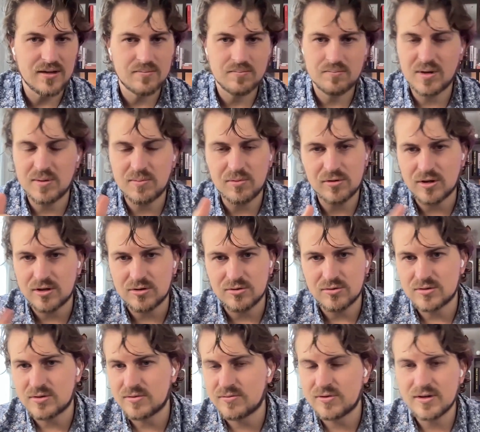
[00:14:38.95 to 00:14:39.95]
People can do
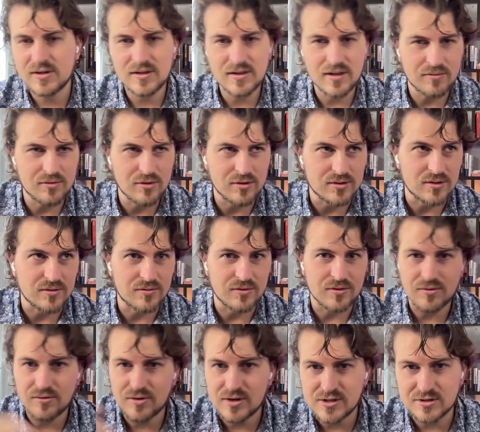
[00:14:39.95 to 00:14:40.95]
it differently. They've got
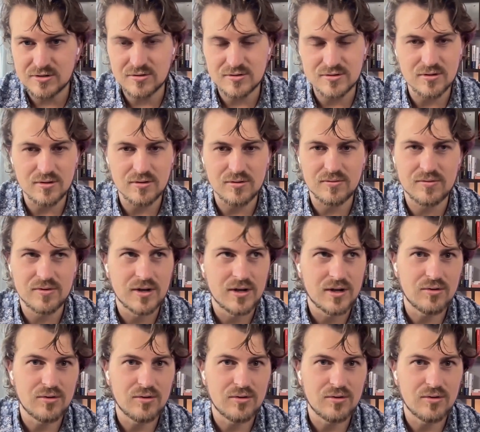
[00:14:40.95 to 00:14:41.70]
different thresholds of